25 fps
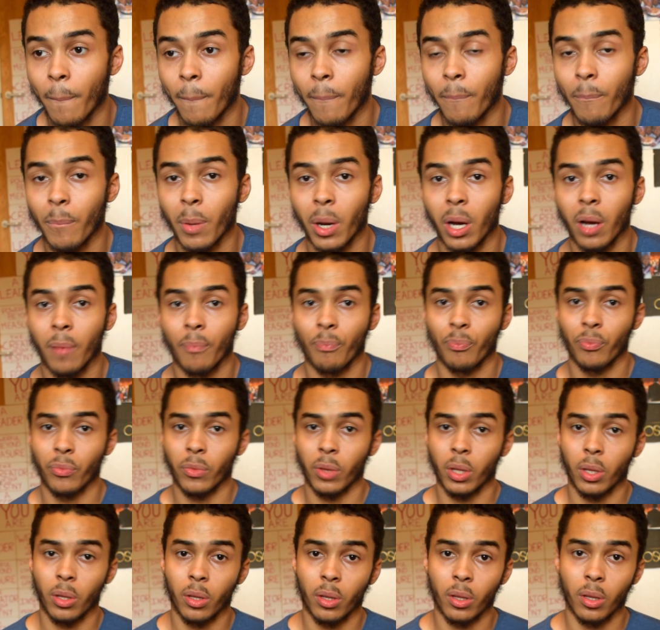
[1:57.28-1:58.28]
But
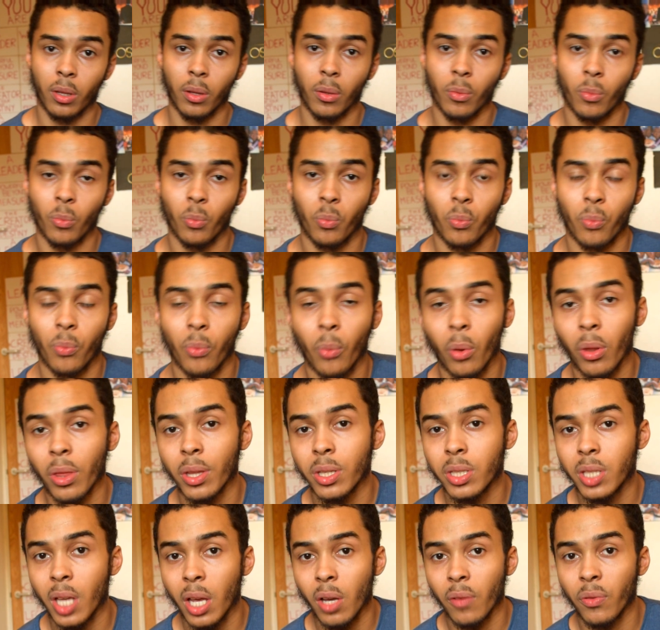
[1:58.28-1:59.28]
on the
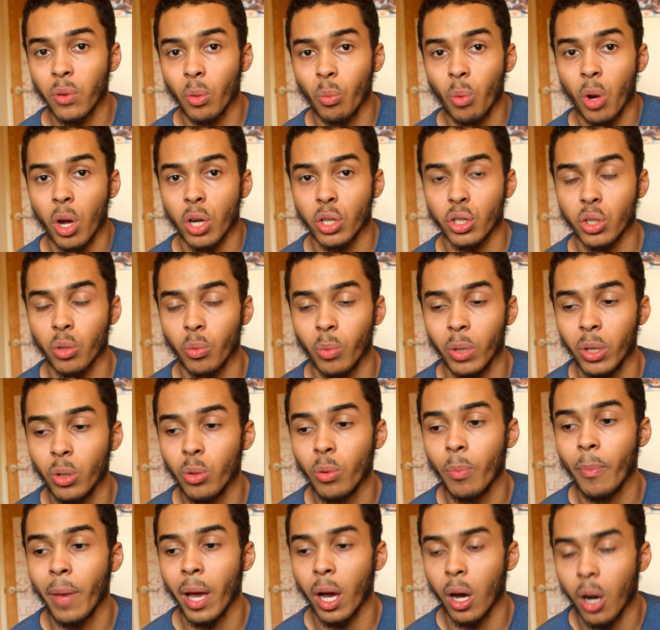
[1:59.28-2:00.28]
day of the workshop, we all
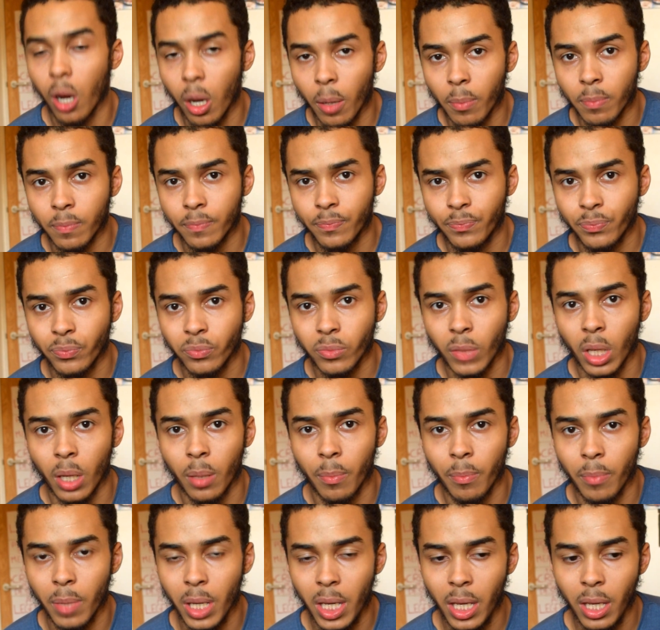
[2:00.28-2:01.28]
met up,
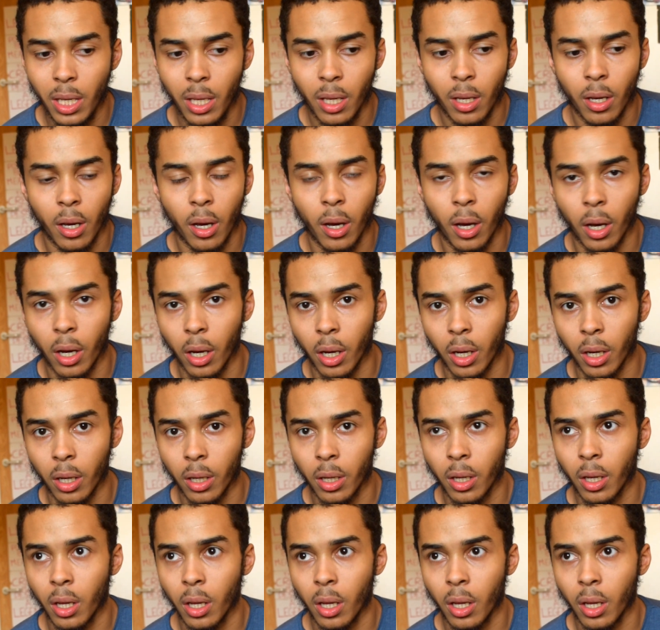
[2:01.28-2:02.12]
me, her,